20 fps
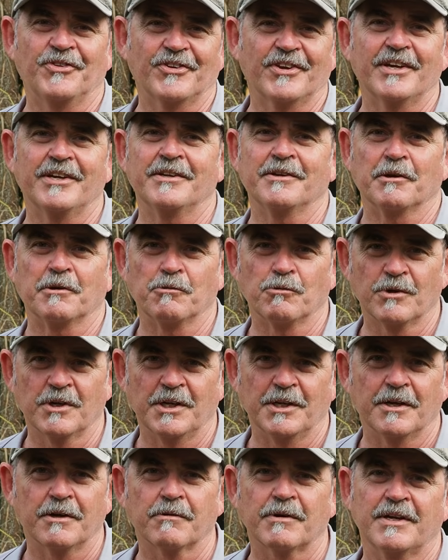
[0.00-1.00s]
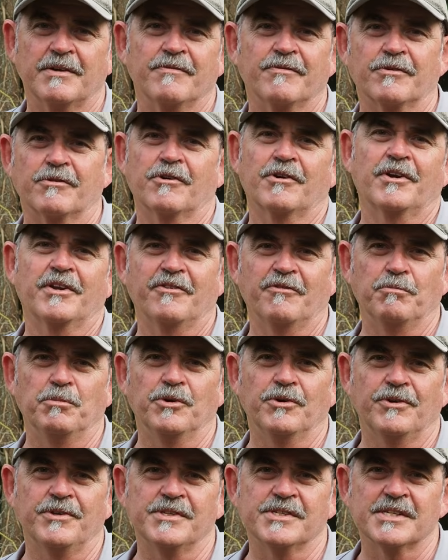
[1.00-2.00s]
again, a really great variety of
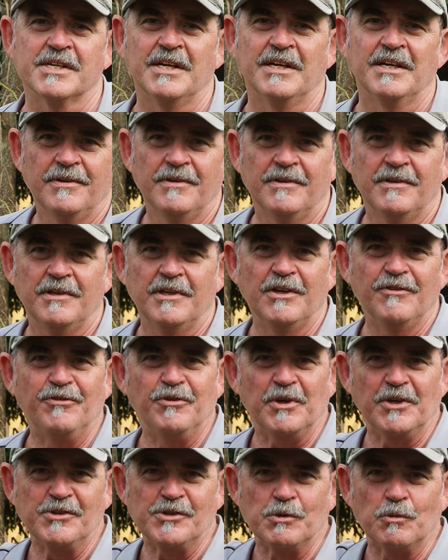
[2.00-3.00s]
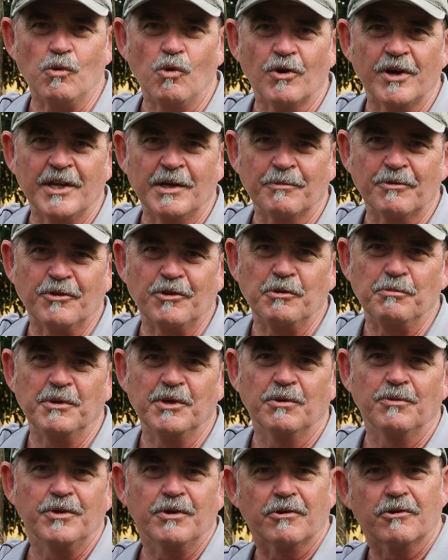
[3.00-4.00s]
birds. As you're walking up to the
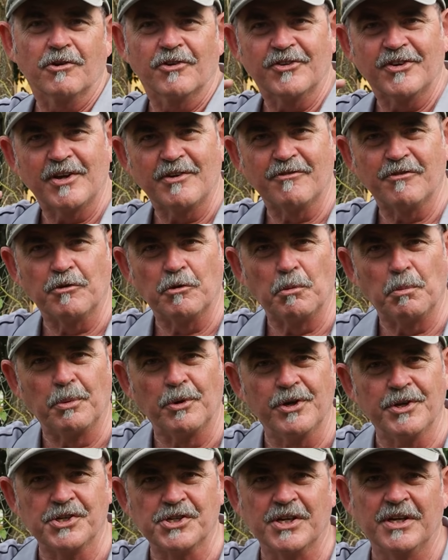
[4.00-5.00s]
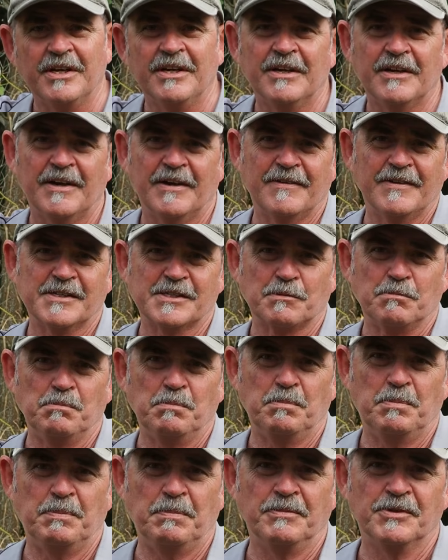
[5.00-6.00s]
middle, you'll cross over a bridge. There's a
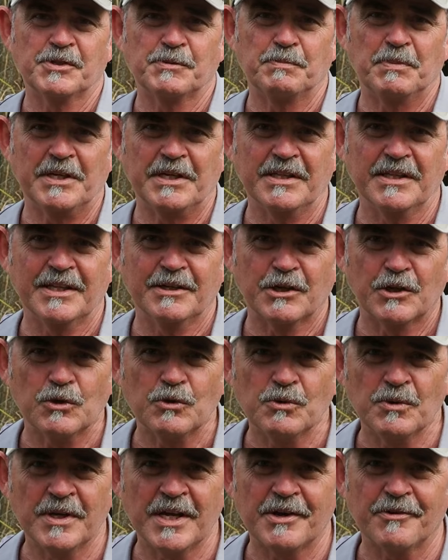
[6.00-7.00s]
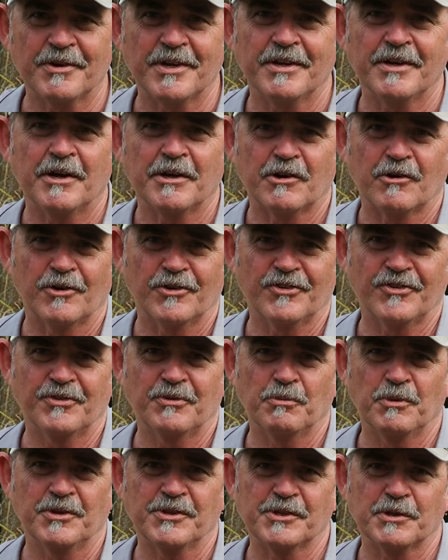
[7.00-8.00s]
big lagoon area across
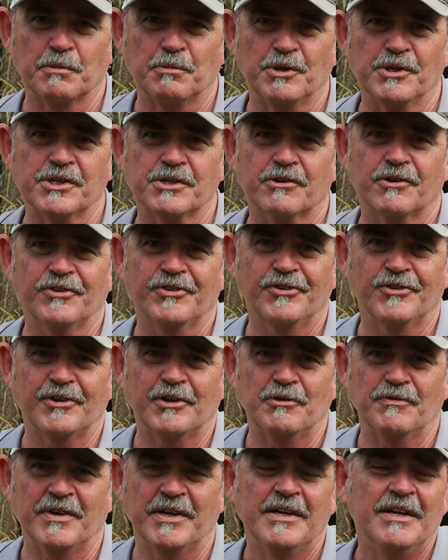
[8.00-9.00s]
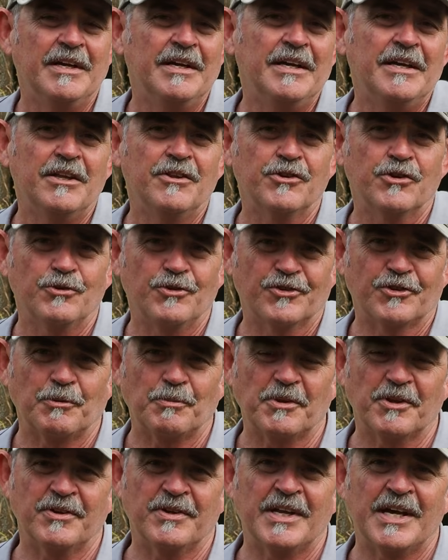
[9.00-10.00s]
which the bridge crosses over. Do stop
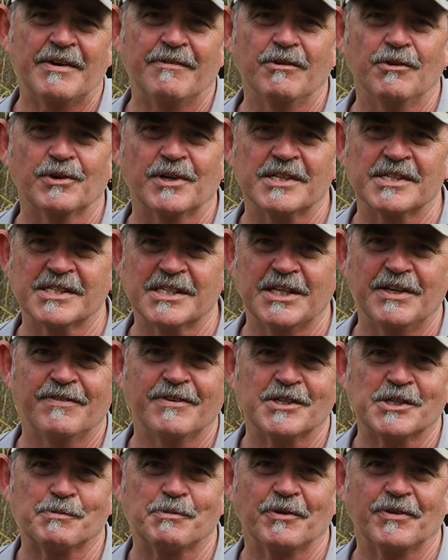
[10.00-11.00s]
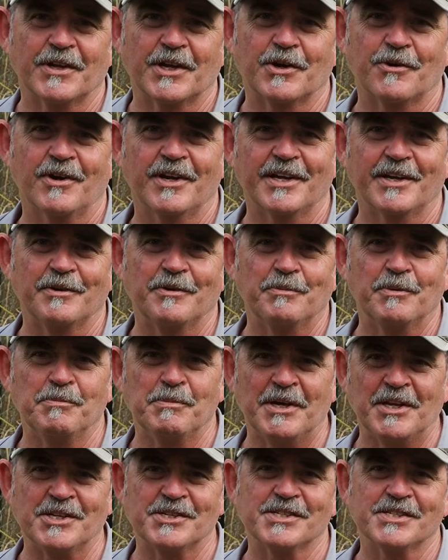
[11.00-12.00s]
there and have a look and see if you can spot the crake. We
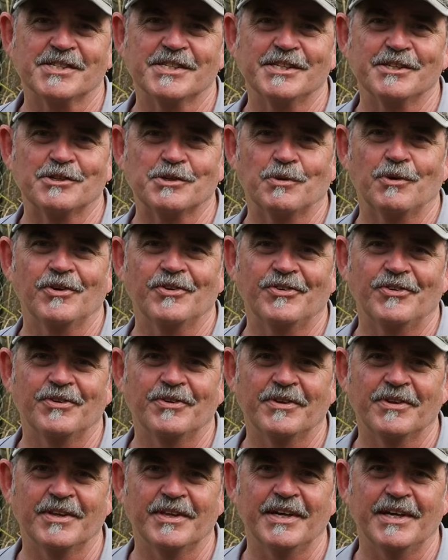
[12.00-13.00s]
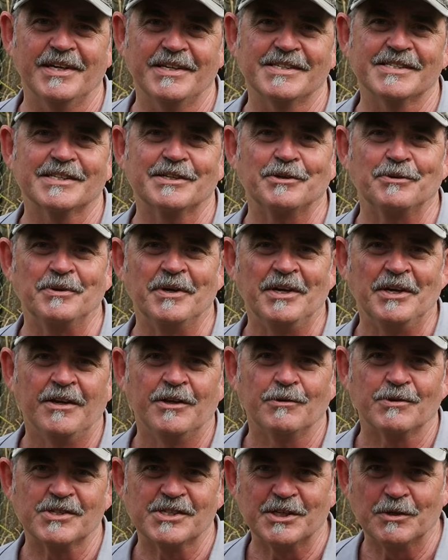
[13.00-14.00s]
managed to see it twice today, so
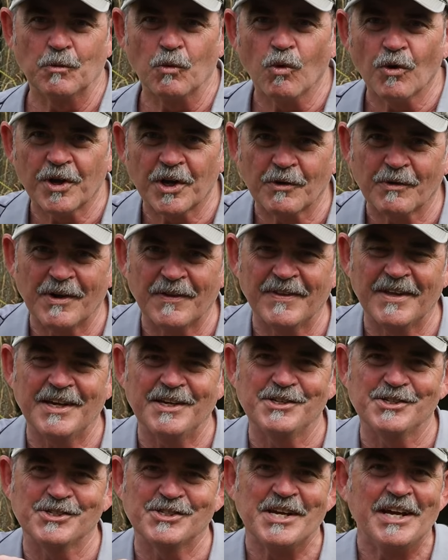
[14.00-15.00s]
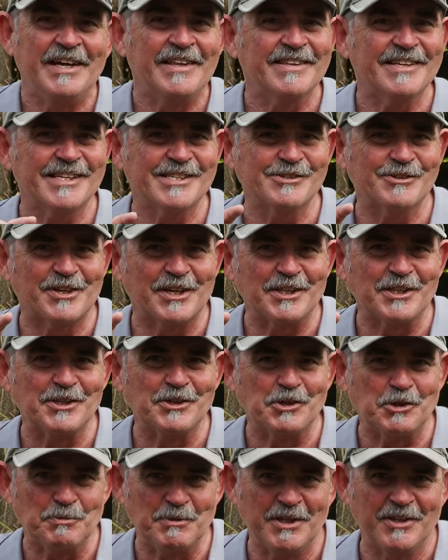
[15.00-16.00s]
you'll see it walking around the edges. It does look a
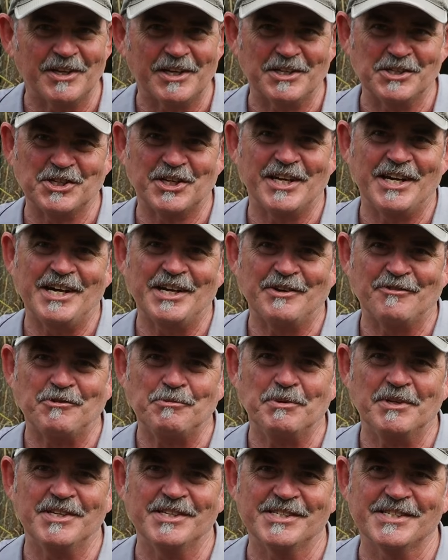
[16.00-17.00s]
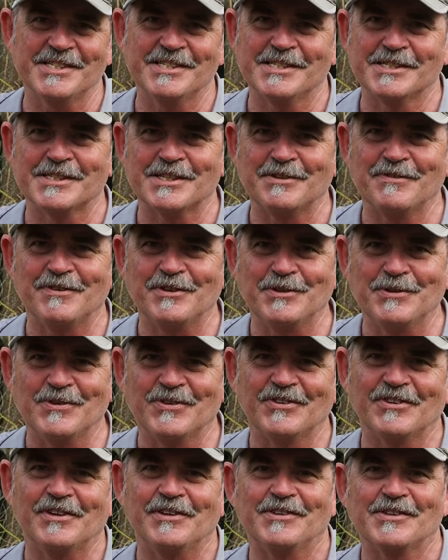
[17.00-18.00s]
little bit like a jacana from a distance, so if you do
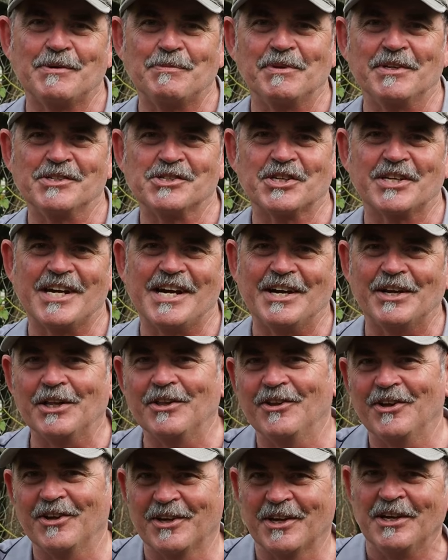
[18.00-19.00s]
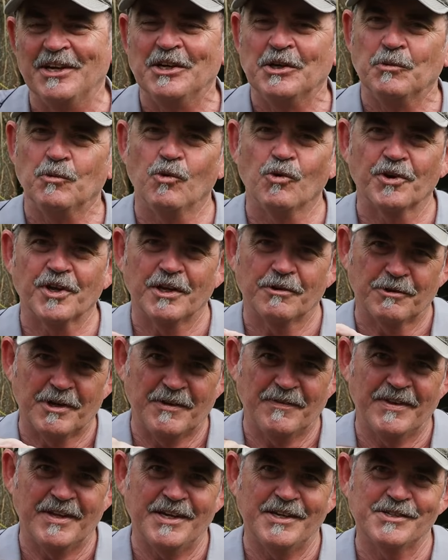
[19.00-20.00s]
see something jacana-like walking
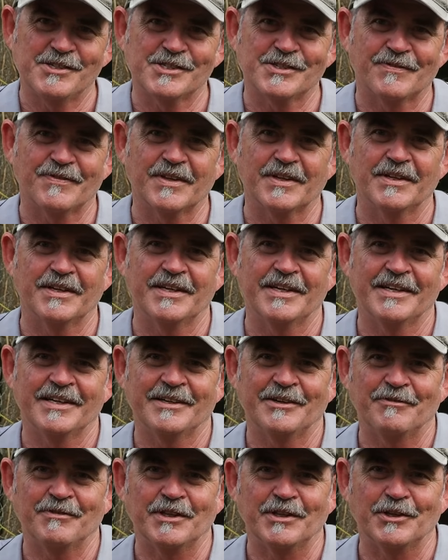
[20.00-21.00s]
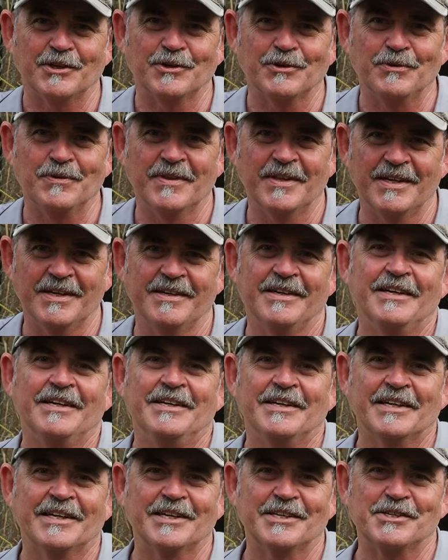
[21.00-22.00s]
around the edges of the lagoon there,
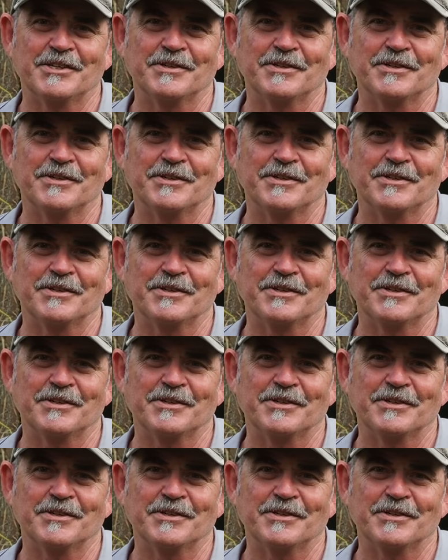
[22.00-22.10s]
get